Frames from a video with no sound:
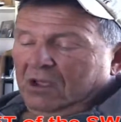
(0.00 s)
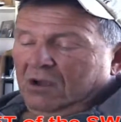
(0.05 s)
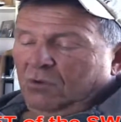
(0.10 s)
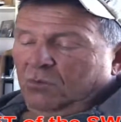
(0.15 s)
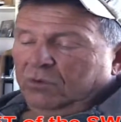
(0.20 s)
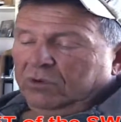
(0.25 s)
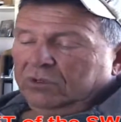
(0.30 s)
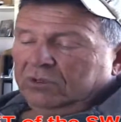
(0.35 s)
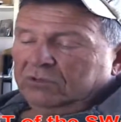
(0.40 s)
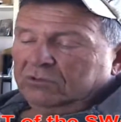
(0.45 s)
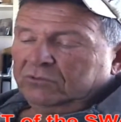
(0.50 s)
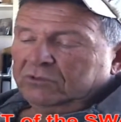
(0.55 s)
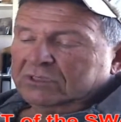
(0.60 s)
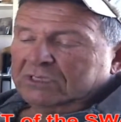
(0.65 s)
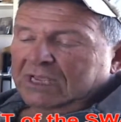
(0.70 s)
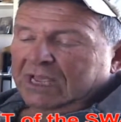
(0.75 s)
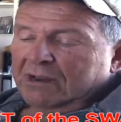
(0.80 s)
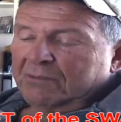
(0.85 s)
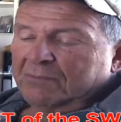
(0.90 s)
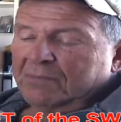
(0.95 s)
When Lewis
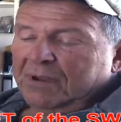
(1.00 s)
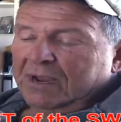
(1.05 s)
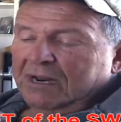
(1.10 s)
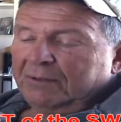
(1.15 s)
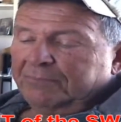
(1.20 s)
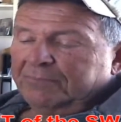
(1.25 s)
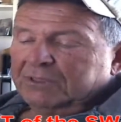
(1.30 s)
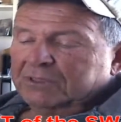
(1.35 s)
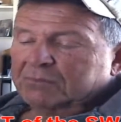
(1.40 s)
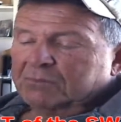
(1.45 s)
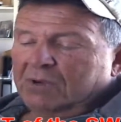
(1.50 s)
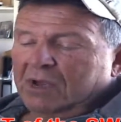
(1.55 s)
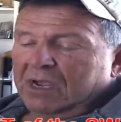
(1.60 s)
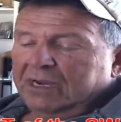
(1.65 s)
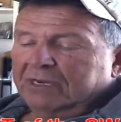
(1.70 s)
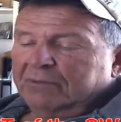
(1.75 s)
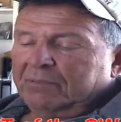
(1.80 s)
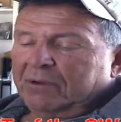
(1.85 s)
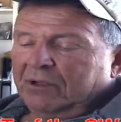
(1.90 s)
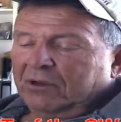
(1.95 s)
had made up his
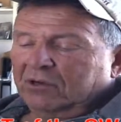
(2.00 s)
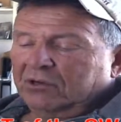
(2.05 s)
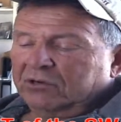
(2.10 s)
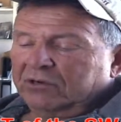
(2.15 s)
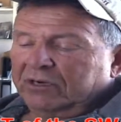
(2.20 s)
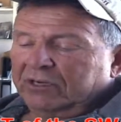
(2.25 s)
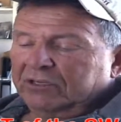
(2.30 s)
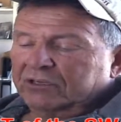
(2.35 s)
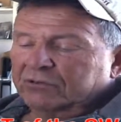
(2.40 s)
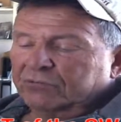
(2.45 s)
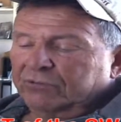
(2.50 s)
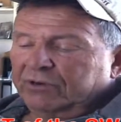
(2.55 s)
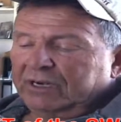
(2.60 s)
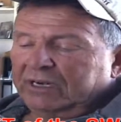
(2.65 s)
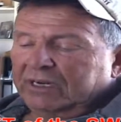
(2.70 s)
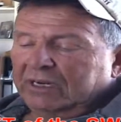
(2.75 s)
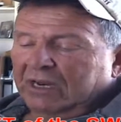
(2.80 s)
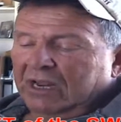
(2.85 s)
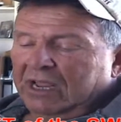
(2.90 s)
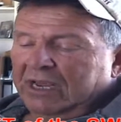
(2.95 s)
mind about learning to read
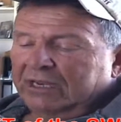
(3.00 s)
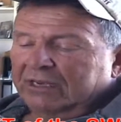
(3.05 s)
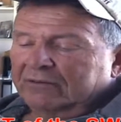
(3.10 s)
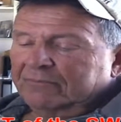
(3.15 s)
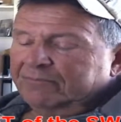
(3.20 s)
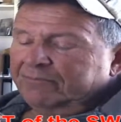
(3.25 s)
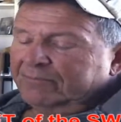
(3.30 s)
and write,